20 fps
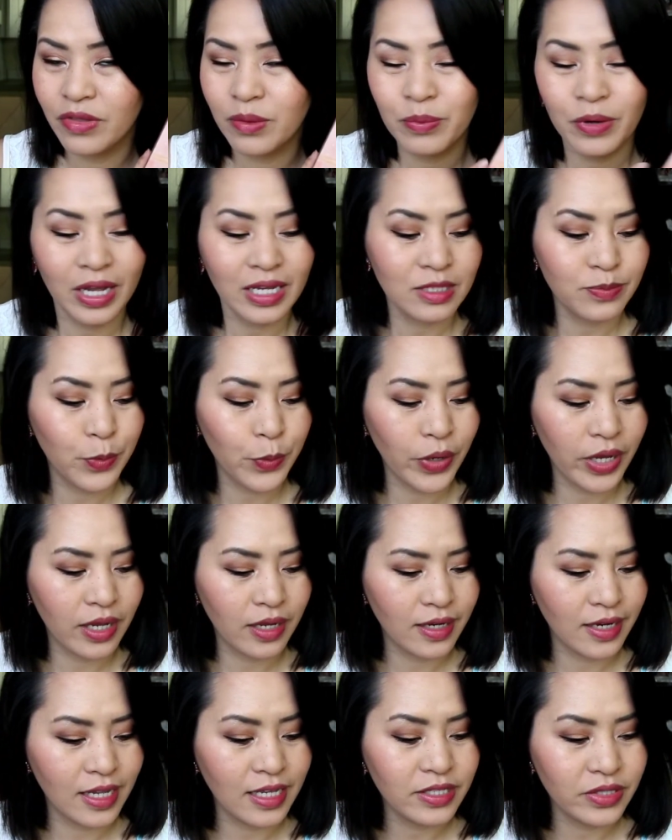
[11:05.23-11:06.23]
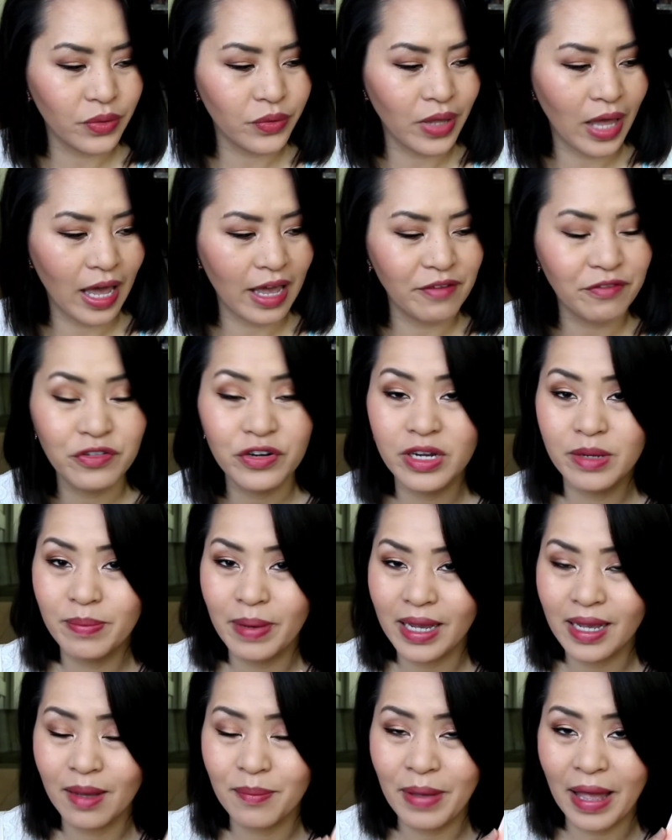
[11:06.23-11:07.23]
The price point is okay for a
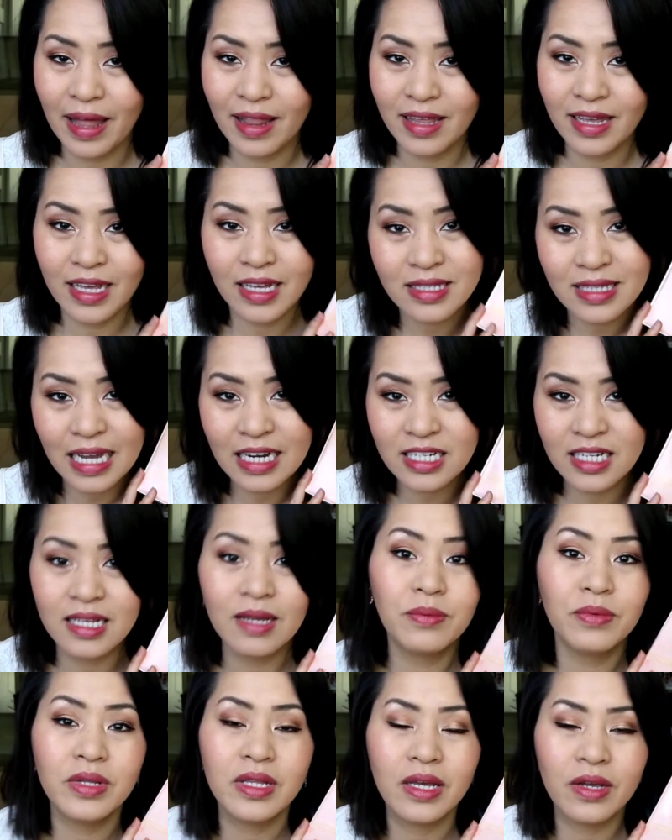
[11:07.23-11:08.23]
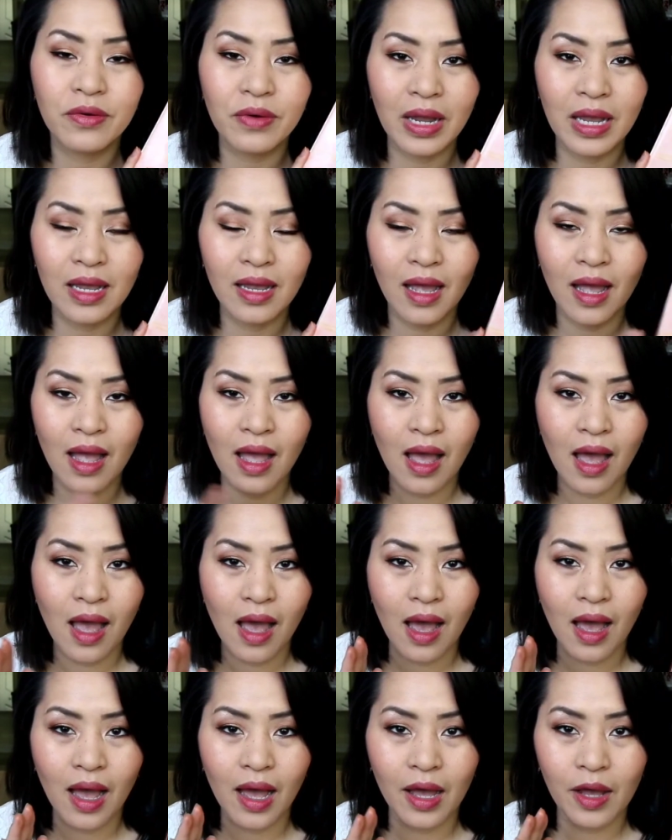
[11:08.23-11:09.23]
Becca palette. It's actually a really great
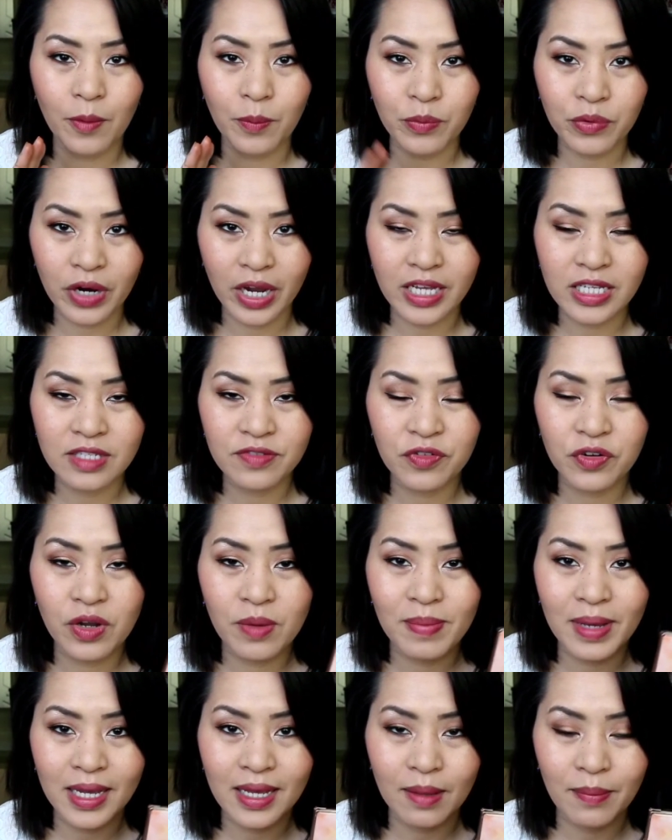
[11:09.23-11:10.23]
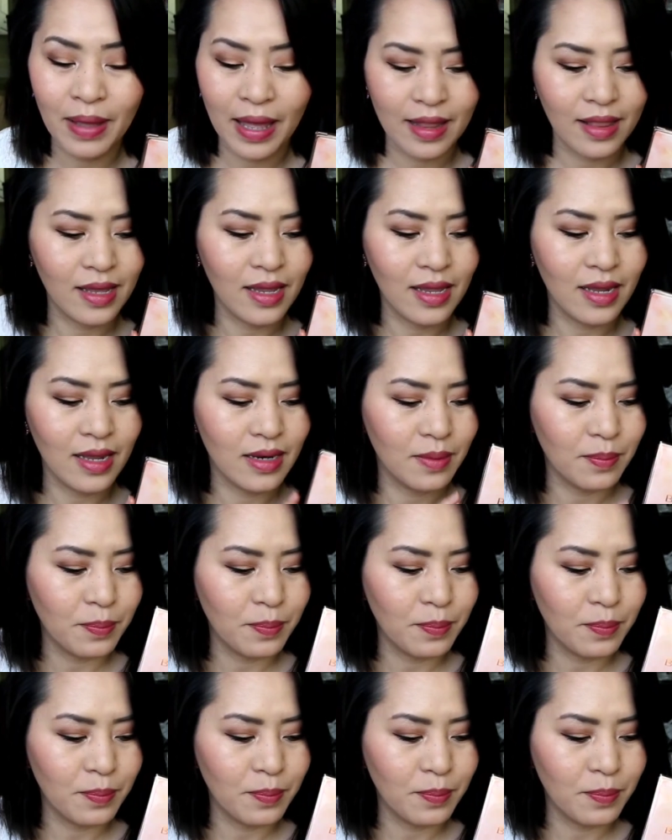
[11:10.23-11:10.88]
price for a Becca palette.